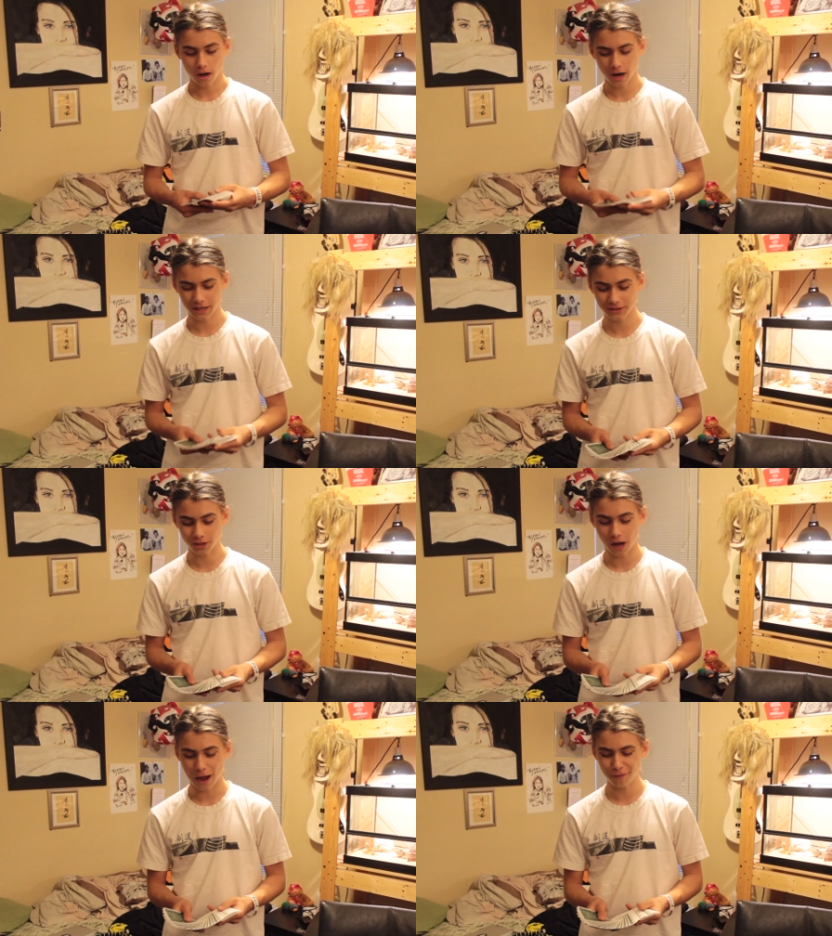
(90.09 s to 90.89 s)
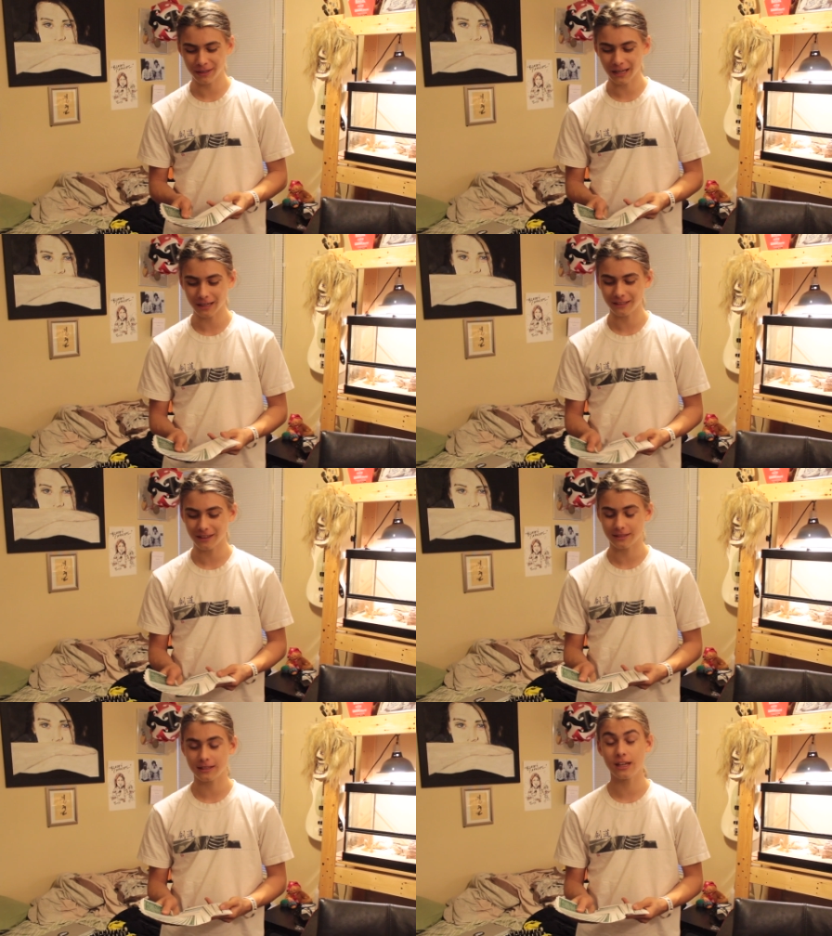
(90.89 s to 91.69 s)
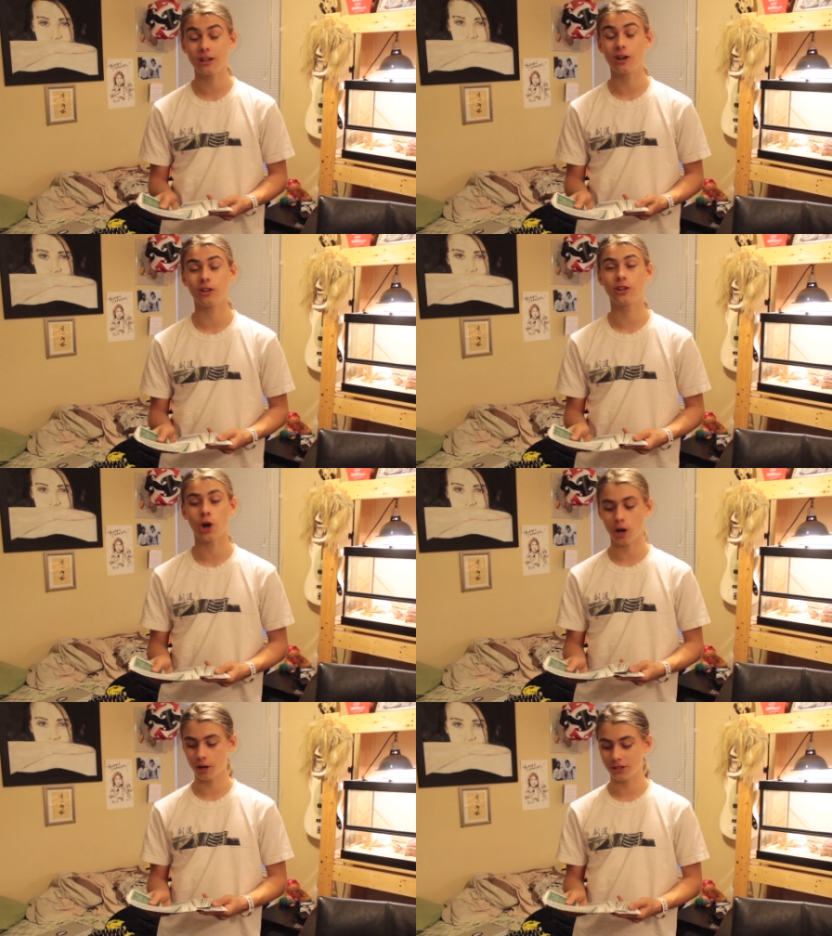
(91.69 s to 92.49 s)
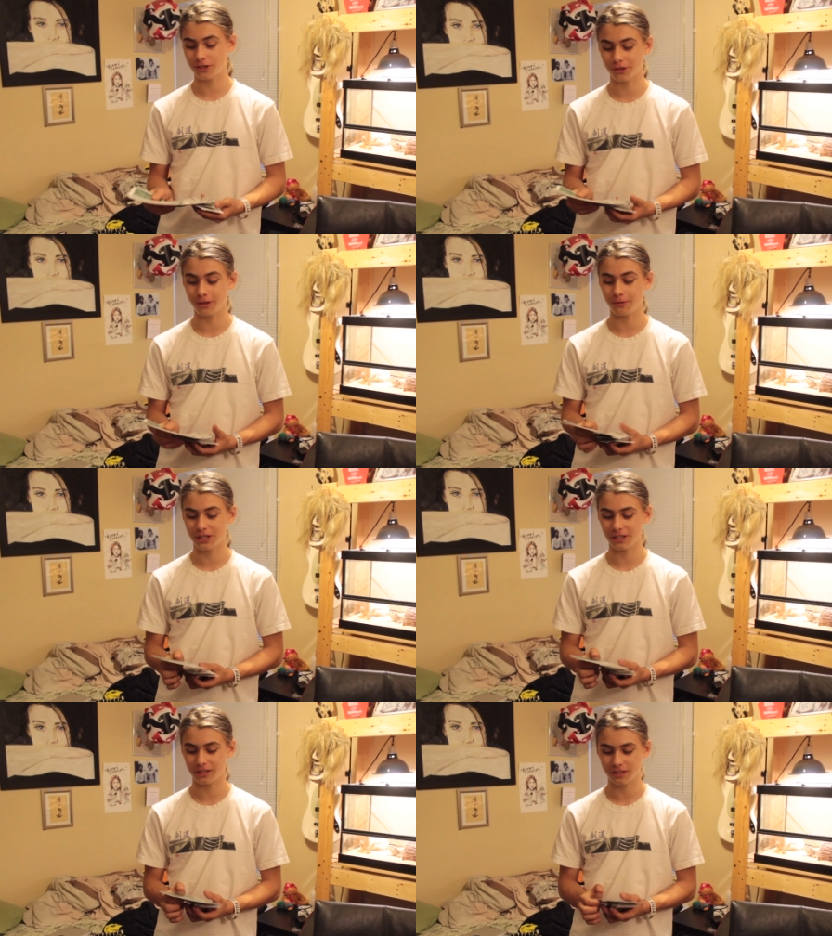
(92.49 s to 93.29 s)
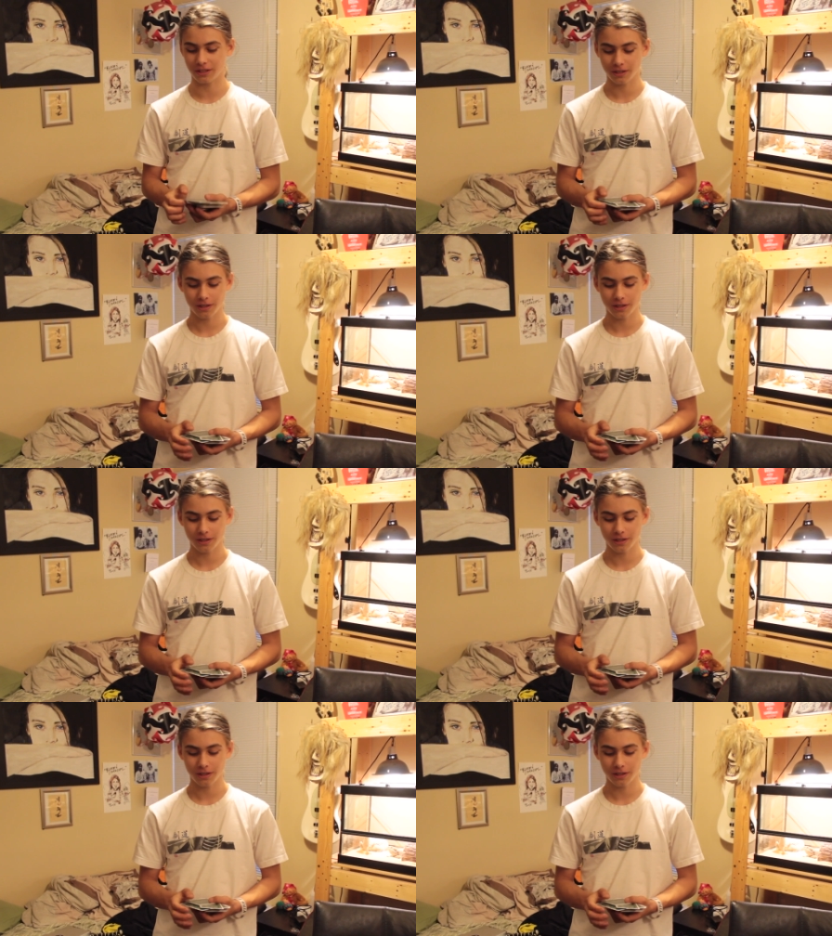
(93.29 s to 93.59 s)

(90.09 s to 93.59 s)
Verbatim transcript: Alright, so I've been getting to this thing called cardistry, which is,